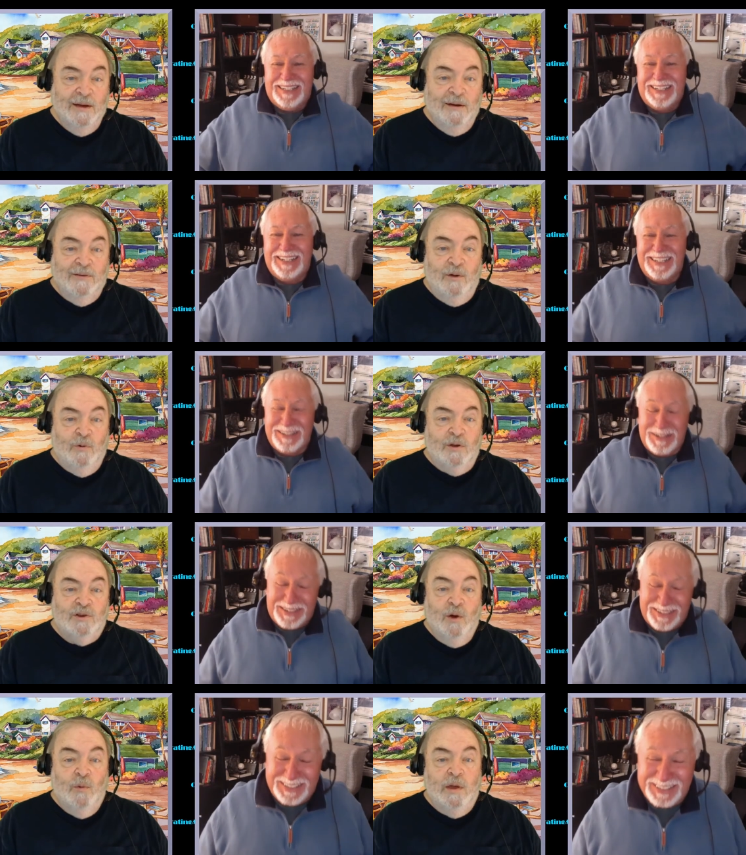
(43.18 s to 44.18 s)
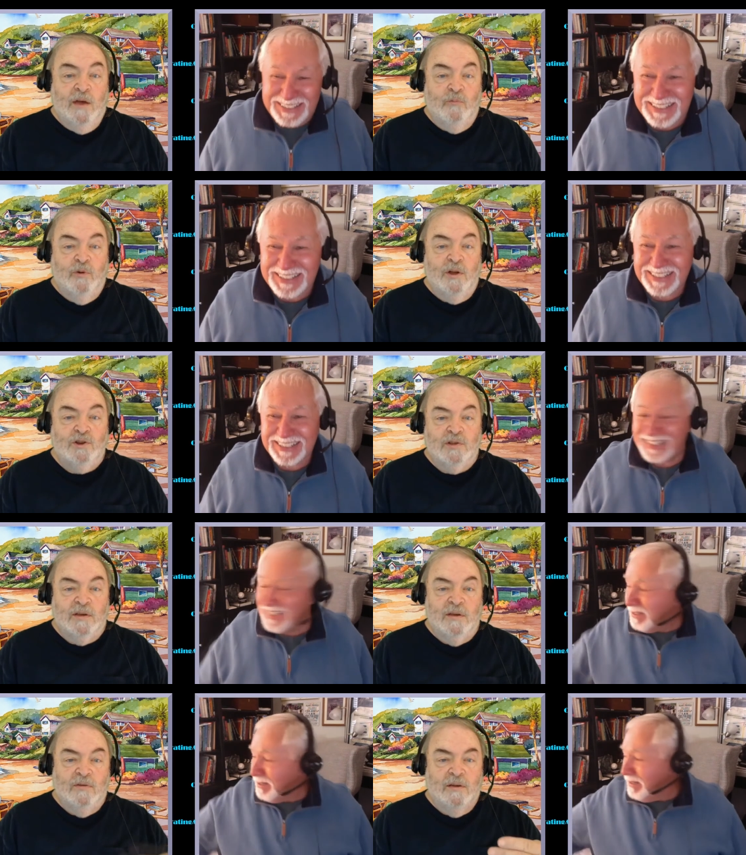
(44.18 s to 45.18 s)
Speaker 1: okay, which we have bridged the,
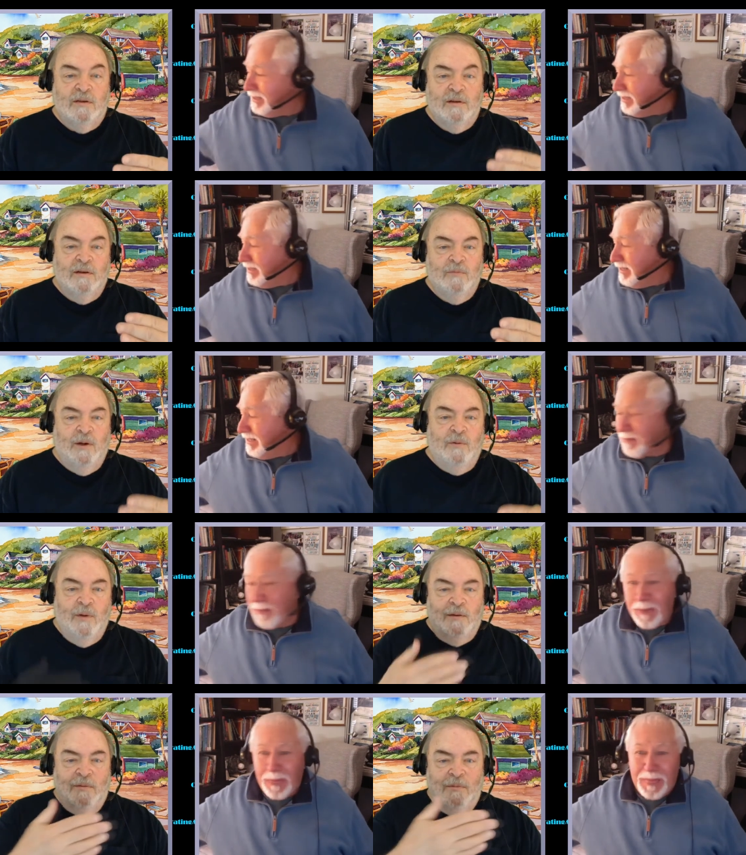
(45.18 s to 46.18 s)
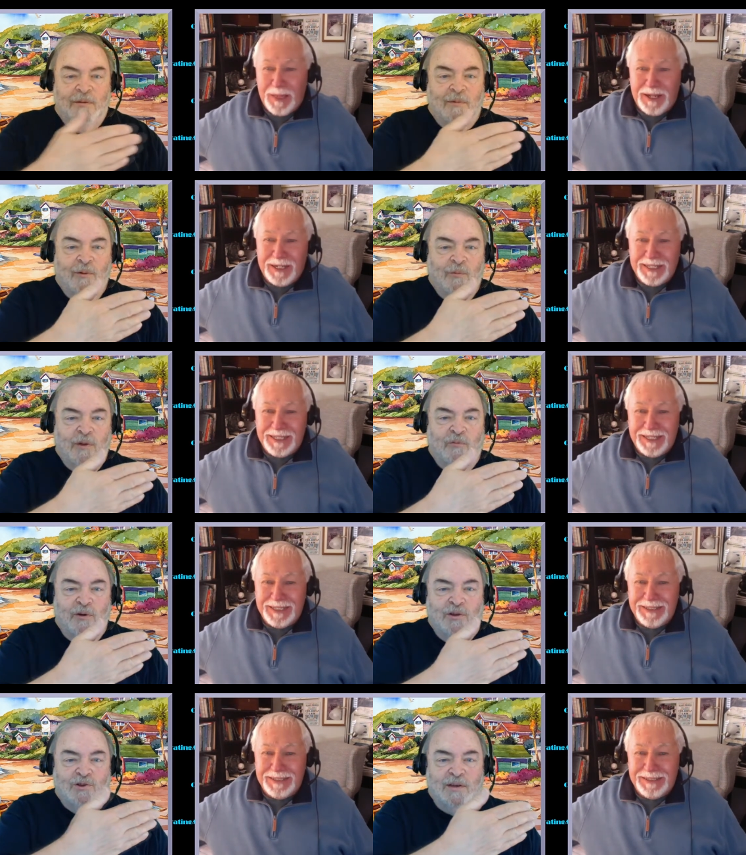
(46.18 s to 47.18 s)
the uh, wait, wait, wait, wait. We've
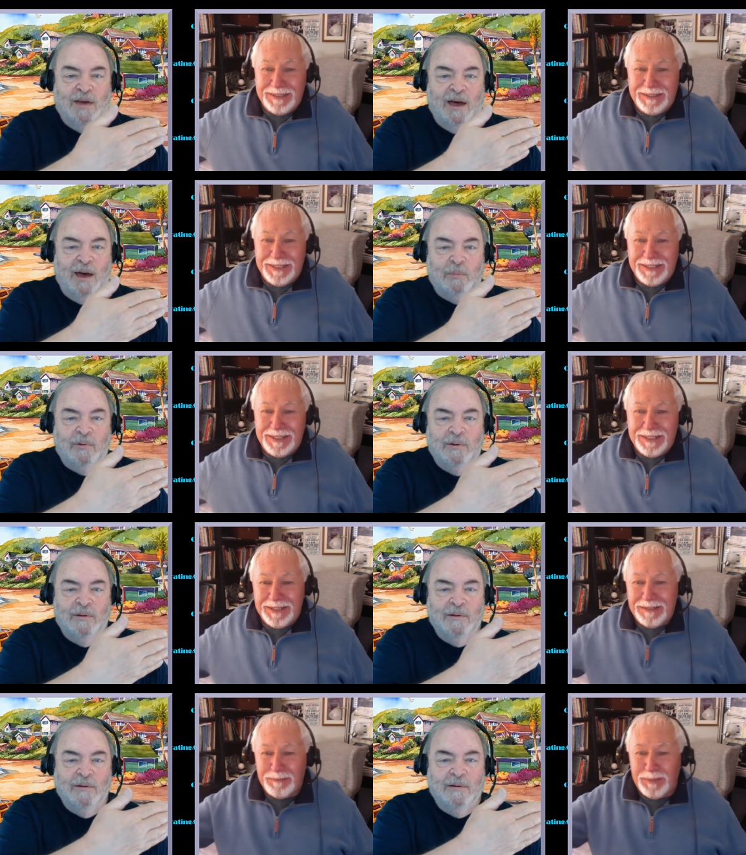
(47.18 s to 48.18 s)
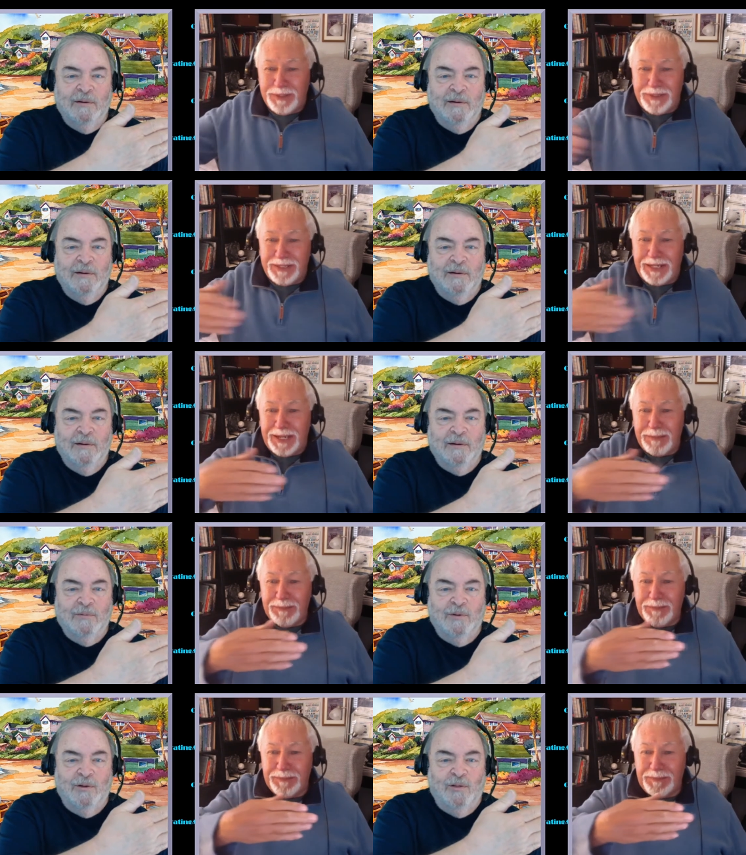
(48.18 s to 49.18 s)
bridged the gap.
Speaker 2: Bridge the gap.
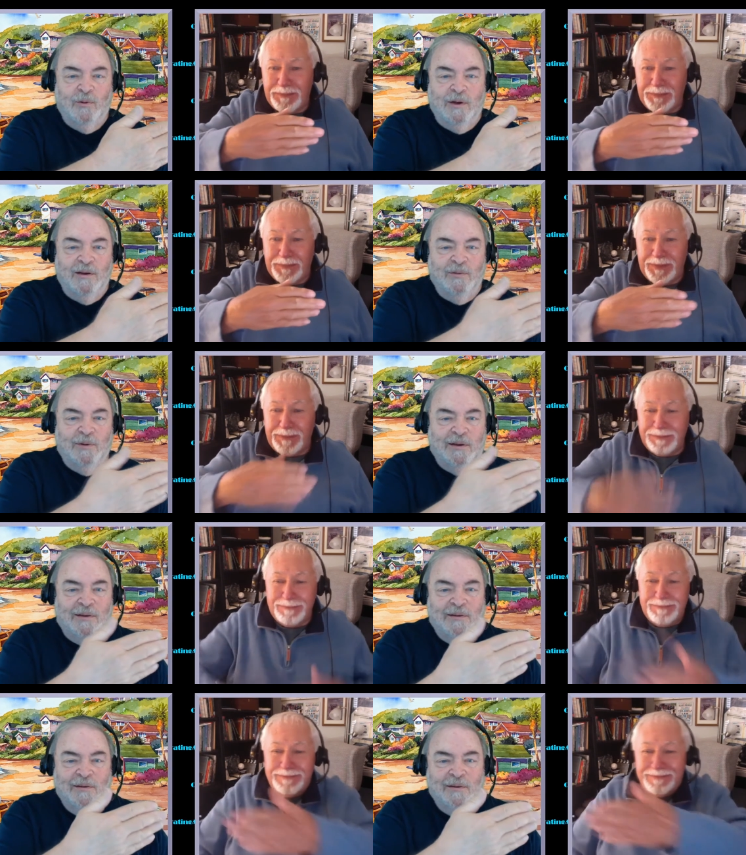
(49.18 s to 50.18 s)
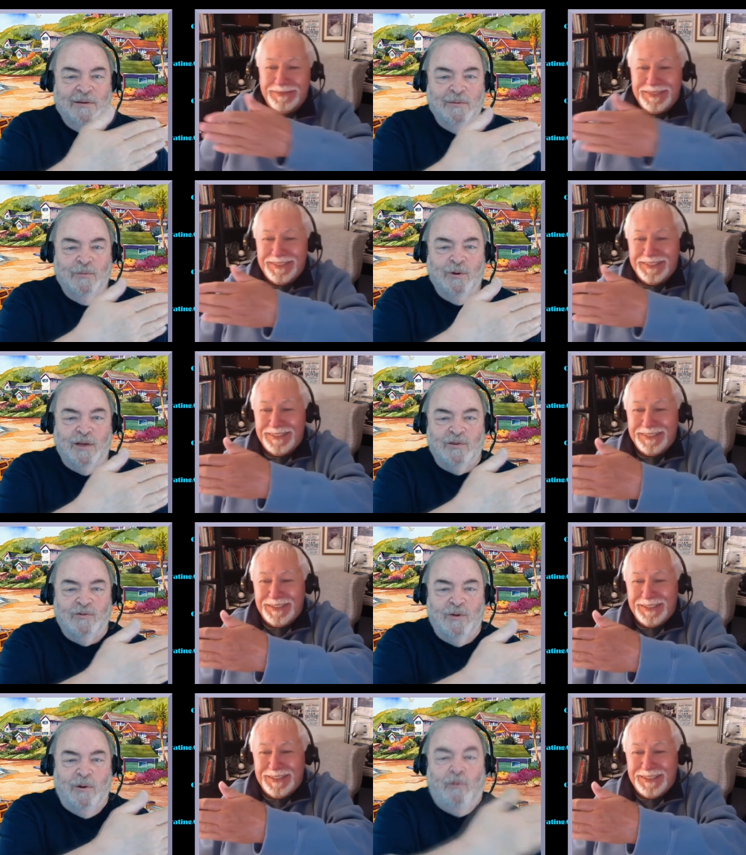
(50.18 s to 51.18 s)
Speaker 1: The other way, other way. We'll get this
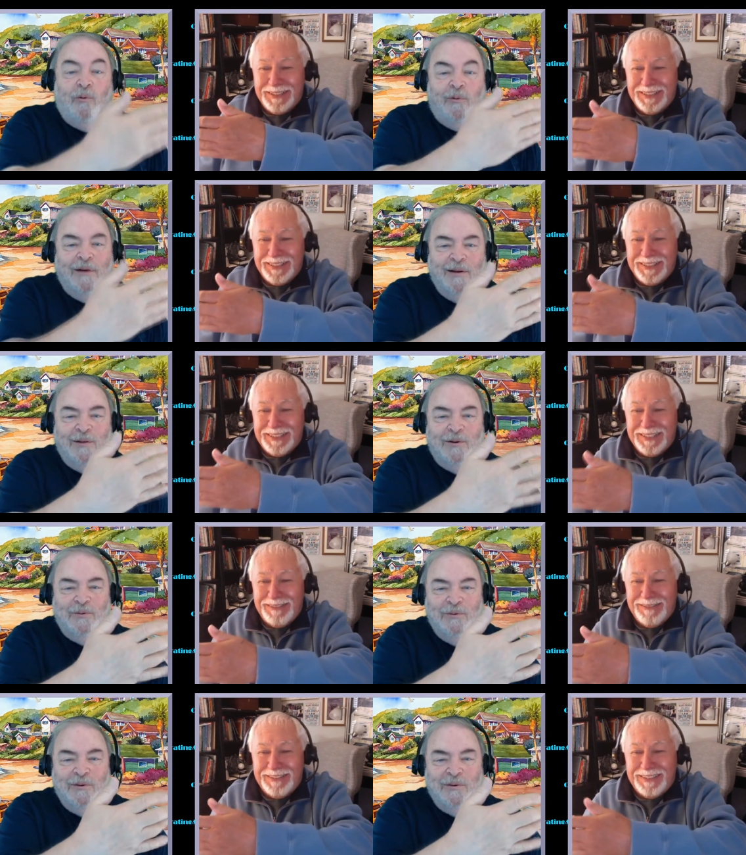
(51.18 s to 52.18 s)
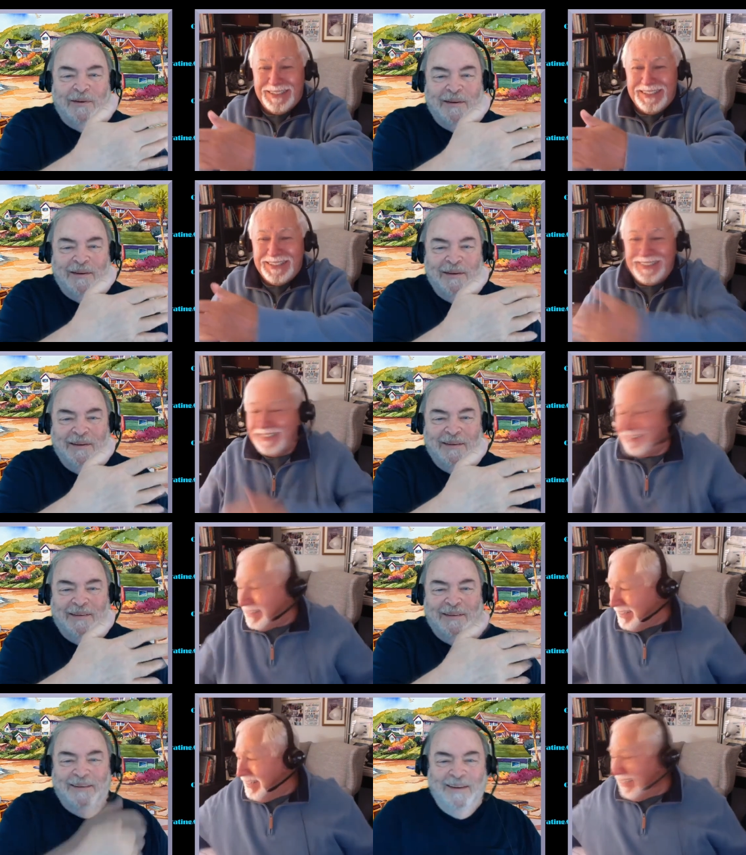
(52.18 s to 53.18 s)
right. Oh, hello. Oh,
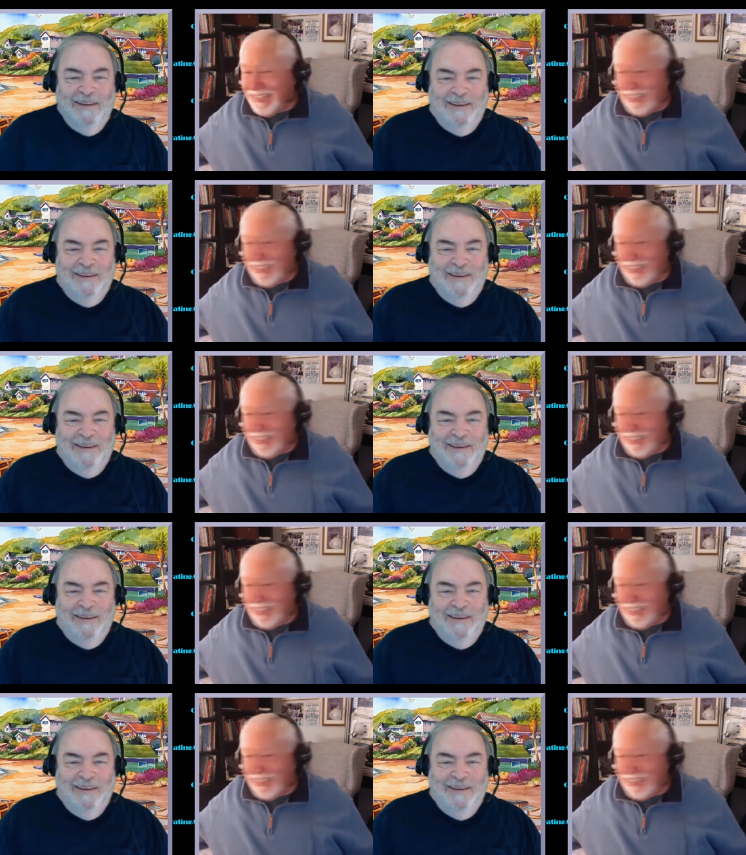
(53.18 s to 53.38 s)
okay.